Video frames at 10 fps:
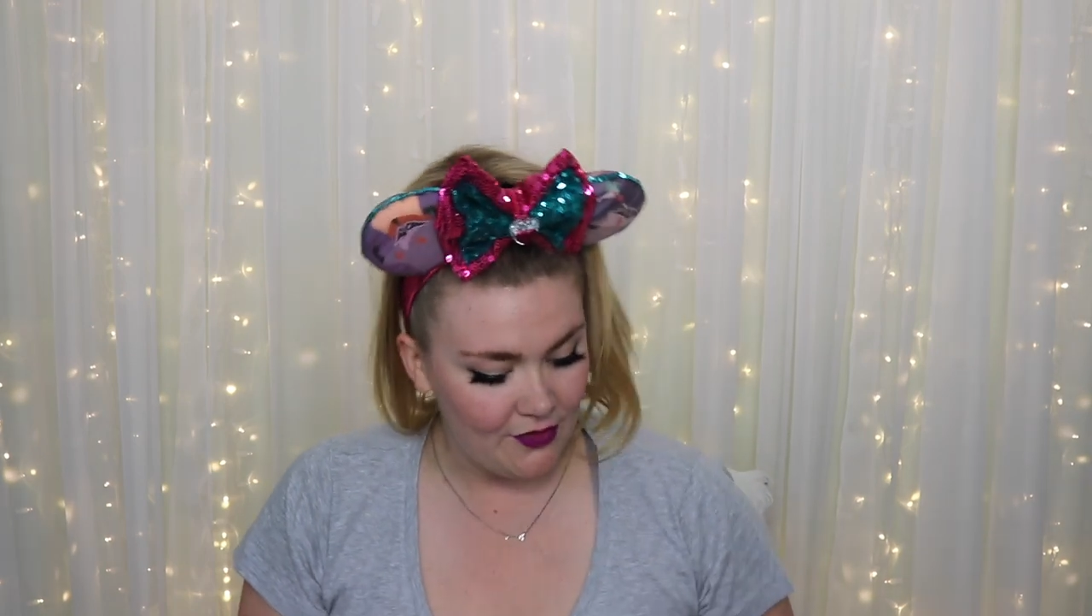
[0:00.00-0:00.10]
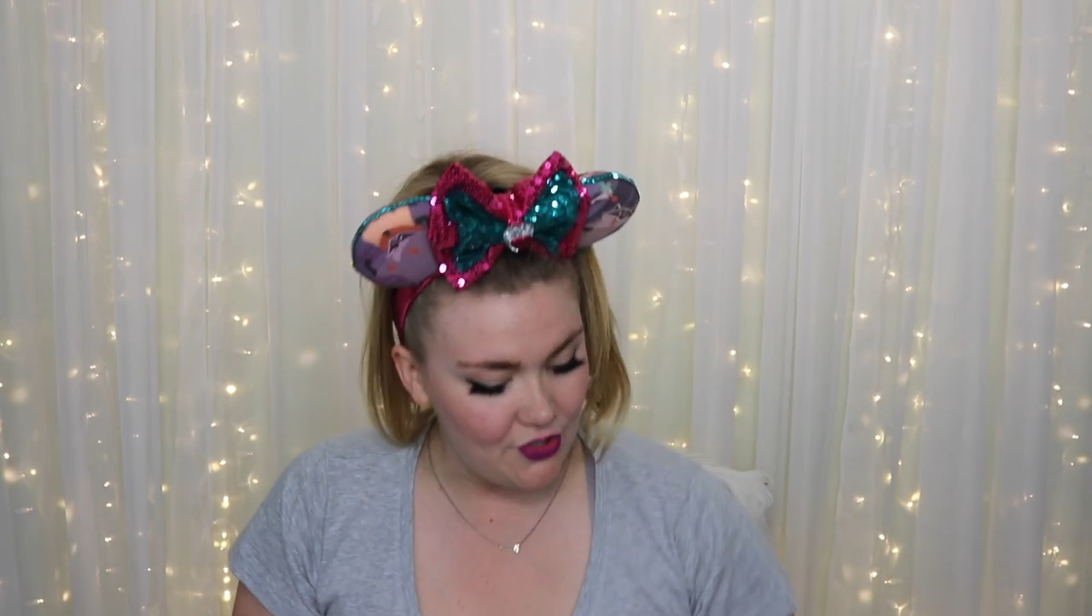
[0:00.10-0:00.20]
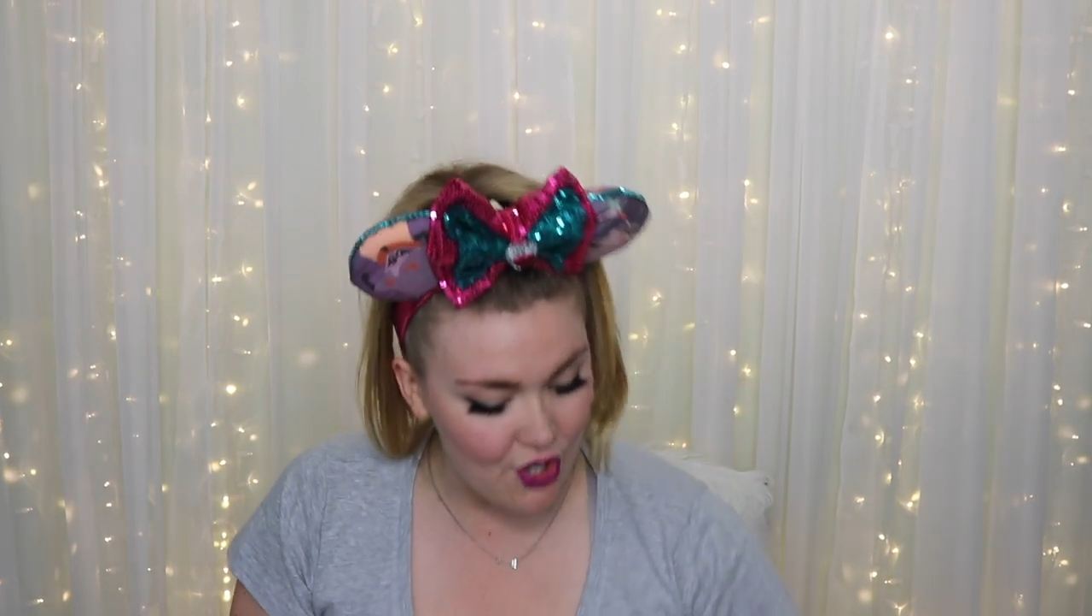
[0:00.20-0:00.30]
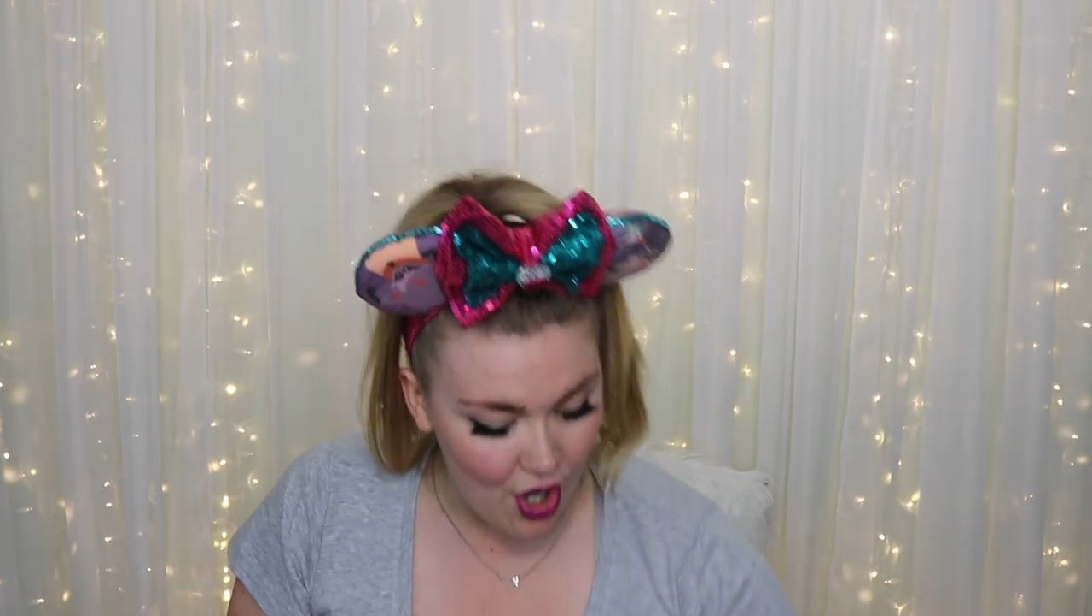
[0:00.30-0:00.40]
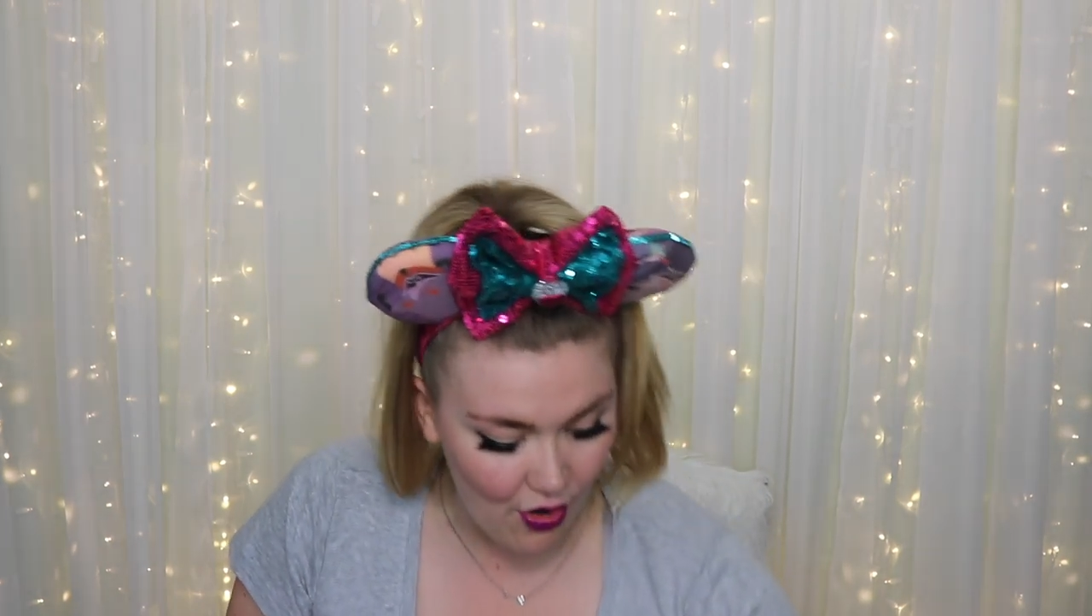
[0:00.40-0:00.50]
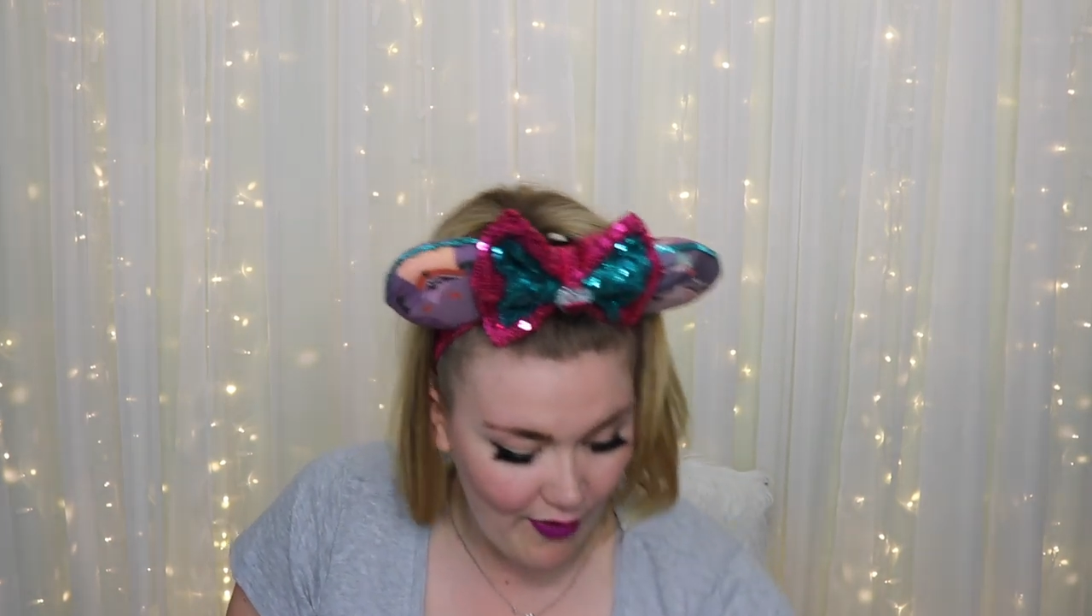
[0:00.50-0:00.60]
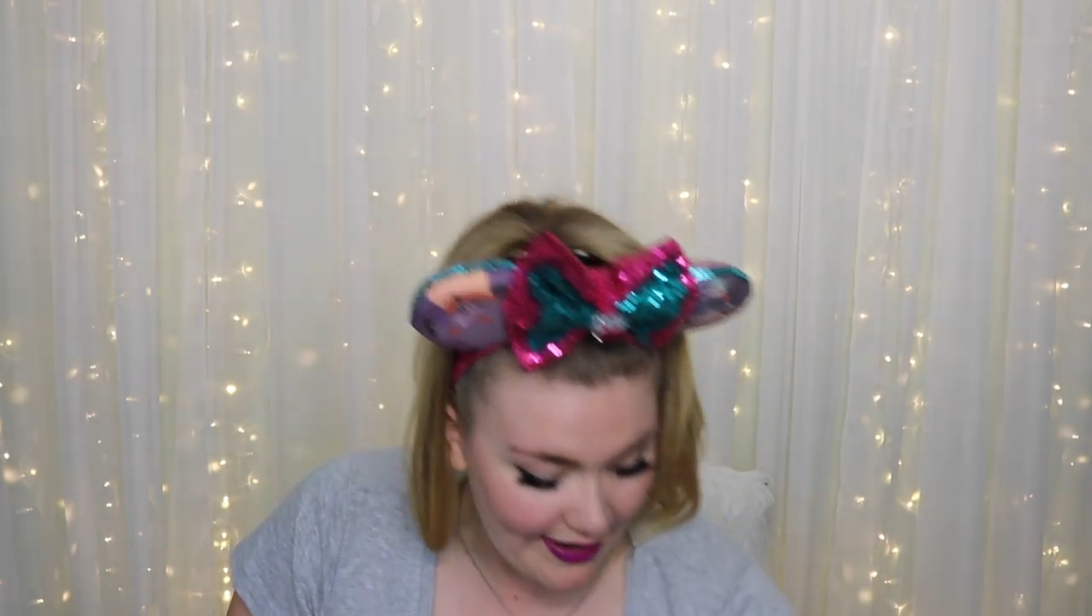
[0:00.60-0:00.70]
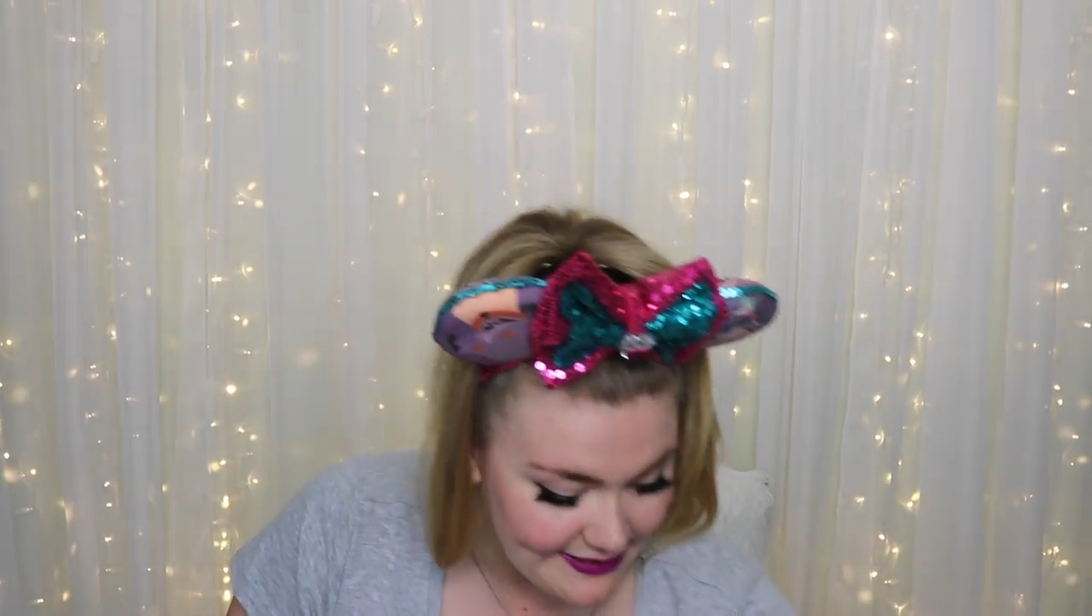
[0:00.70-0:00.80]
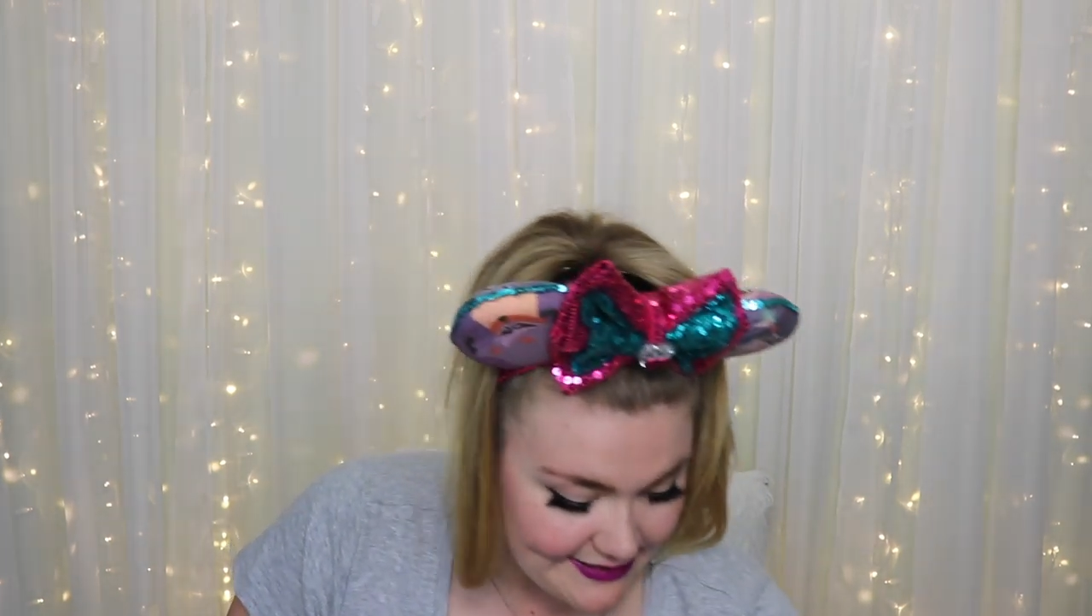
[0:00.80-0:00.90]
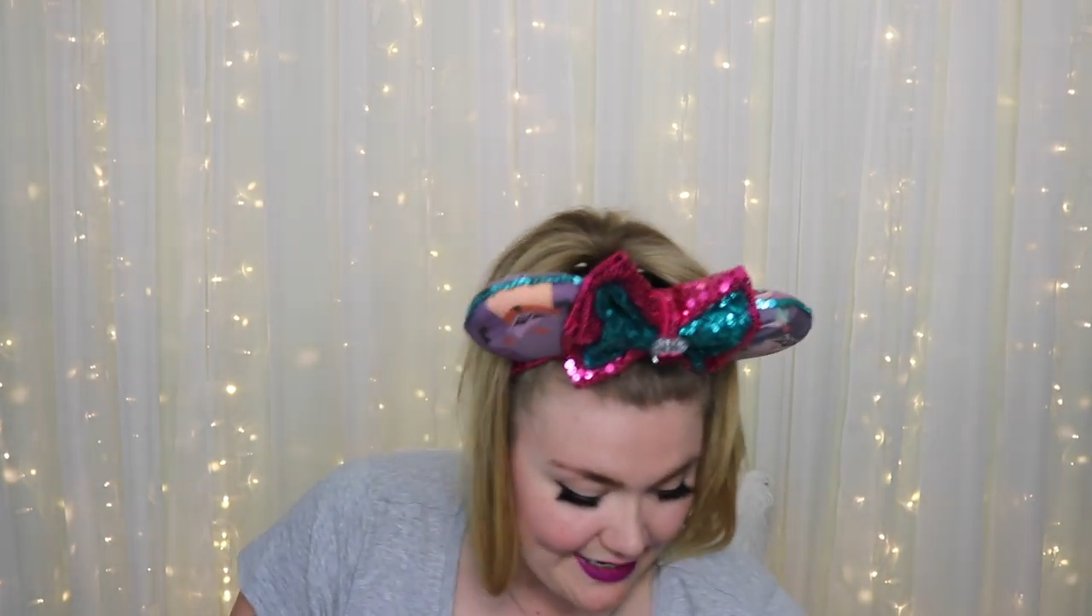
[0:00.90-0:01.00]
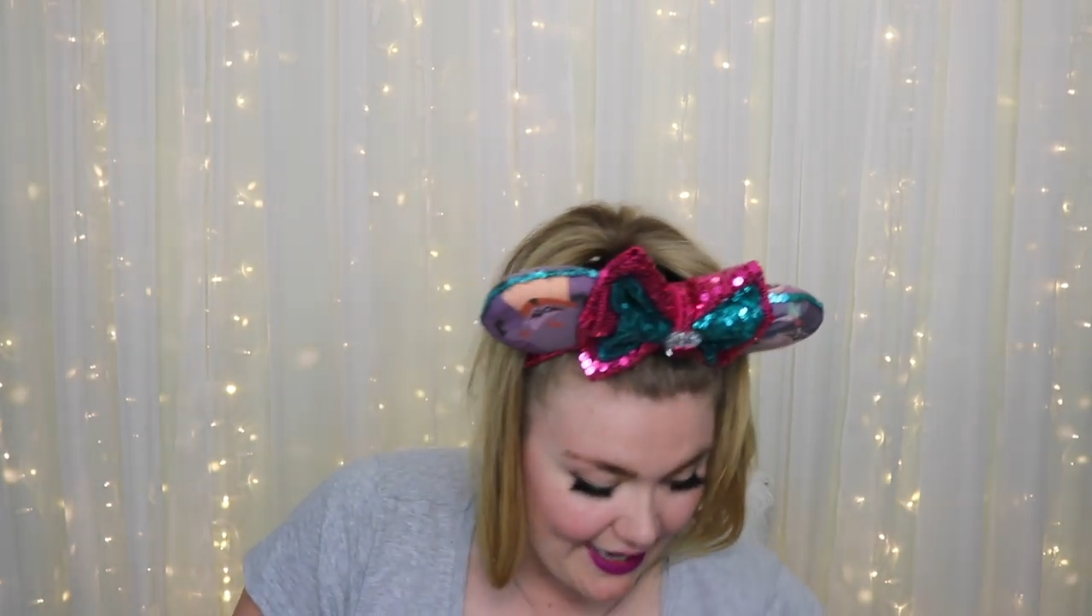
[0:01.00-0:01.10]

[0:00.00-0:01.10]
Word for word: no idea